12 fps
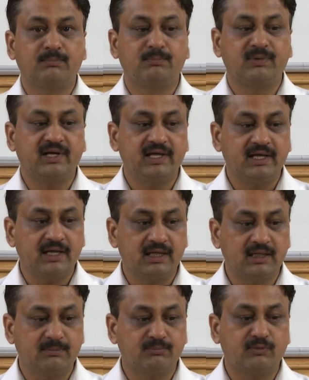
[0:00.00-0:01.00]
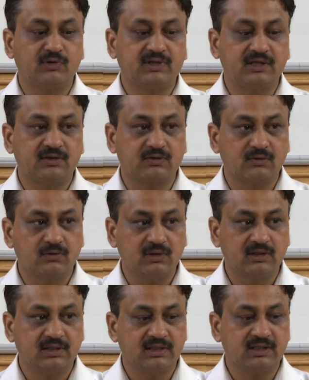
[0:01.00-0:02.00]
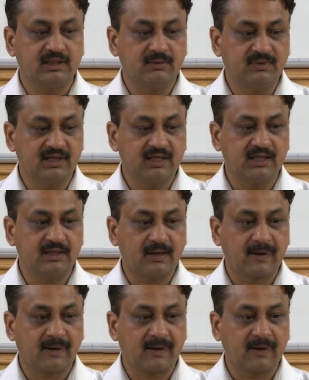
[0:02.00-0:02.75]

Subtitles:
play important role in the beginning,